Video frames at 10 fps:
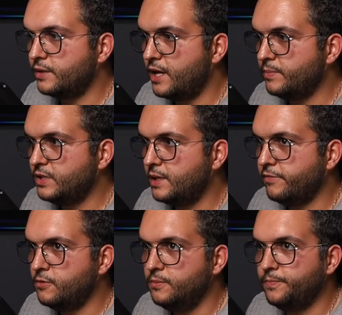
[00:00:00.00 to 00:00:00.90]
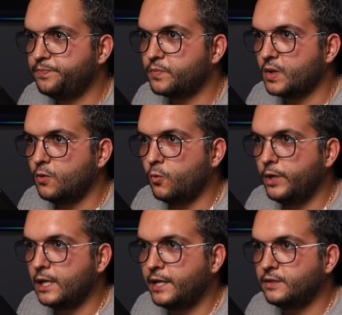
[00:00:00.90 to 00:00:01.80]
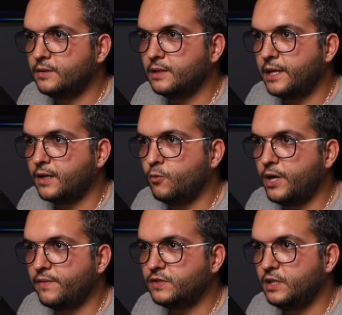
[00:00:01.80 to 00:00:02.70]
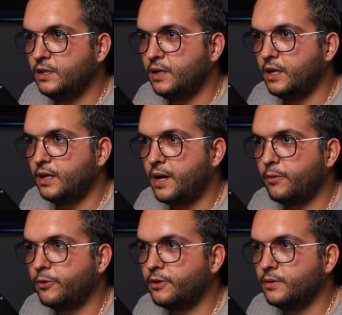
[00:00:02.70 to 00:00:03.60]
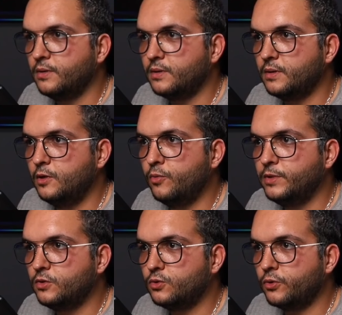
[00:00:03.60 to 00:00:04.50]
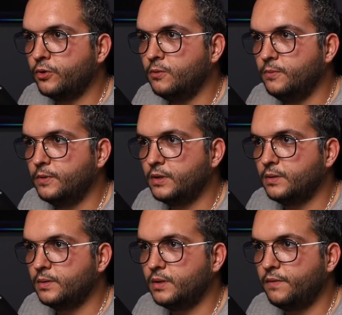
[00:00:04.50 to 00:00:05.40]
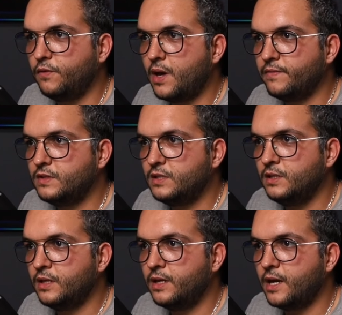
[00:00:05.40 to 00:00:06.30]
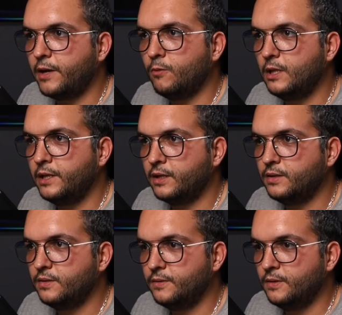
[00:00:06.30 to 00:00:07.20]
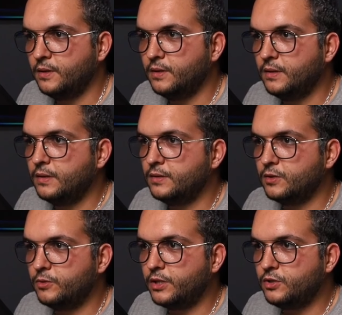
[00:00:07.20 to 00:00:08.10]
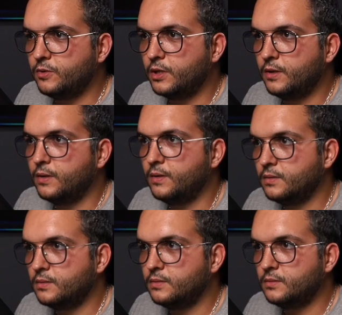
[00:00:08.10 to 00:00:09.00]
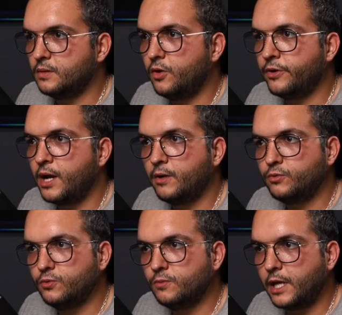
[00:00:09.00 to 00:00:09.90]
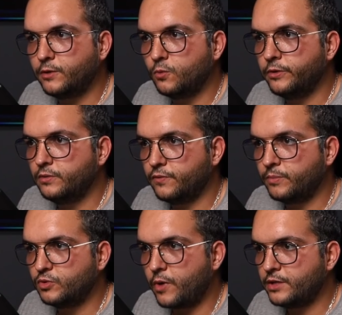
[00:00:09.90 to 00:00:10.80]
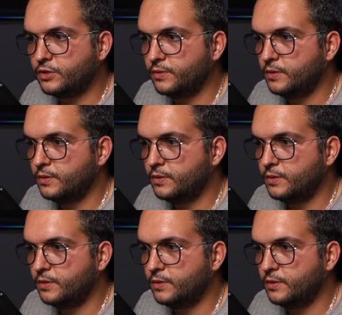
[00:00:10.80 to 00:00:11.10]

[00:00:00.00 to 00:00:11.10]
empty level. We light it like we have seen in our Lumen tutorial. If you haven't seen, then I will link it so that you can learn how to light worlds from scratch.